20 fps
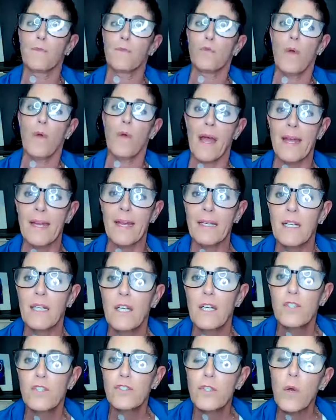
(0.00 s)
right?
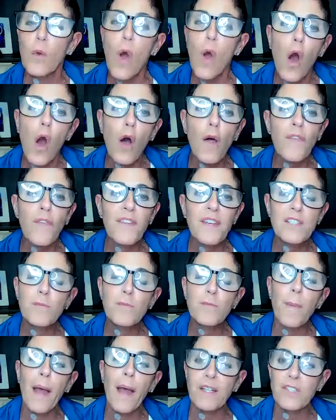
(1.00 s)
So all these
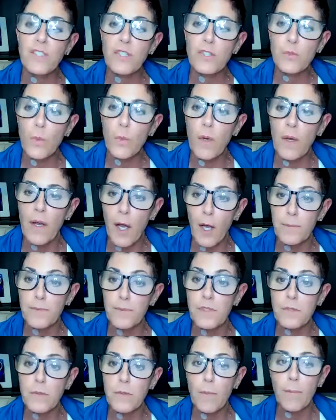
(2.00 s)
patches will help
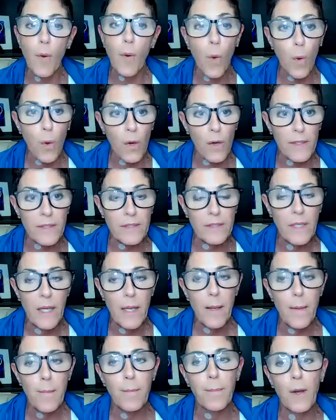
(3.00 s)
support,
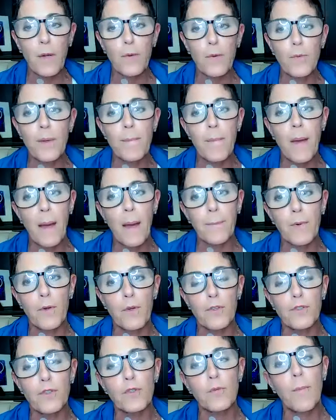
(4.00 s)
but
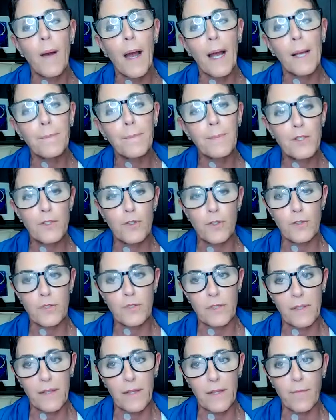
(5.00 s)
remember, you might be
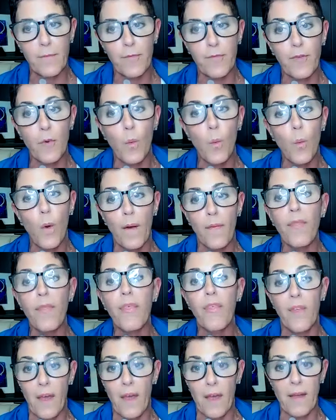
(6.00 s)
using them for one
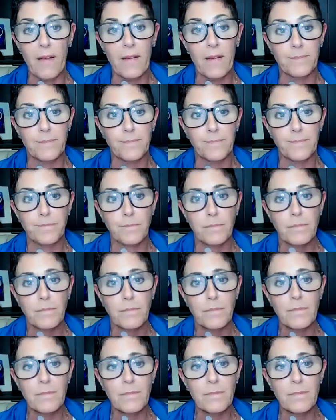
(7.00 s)
thing,
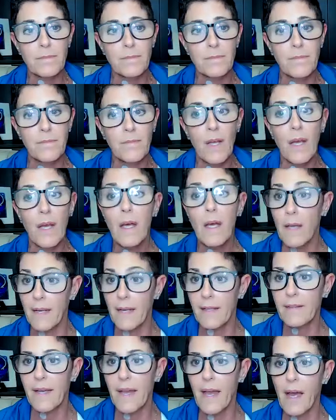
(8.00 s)

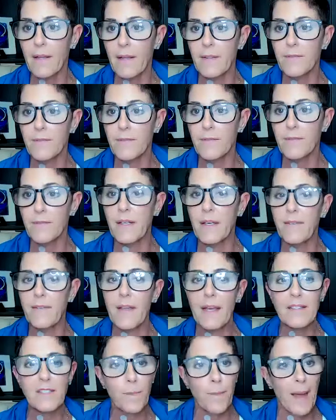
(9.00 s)
like the aloe vera.
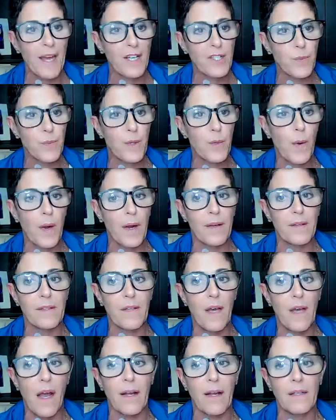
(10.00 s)
That's a patch we wear at
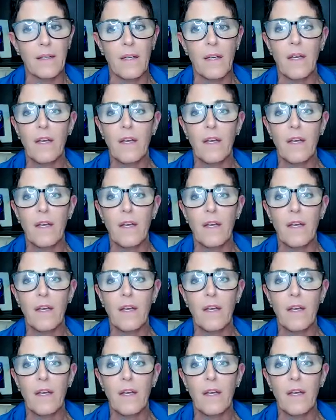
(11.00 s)
night.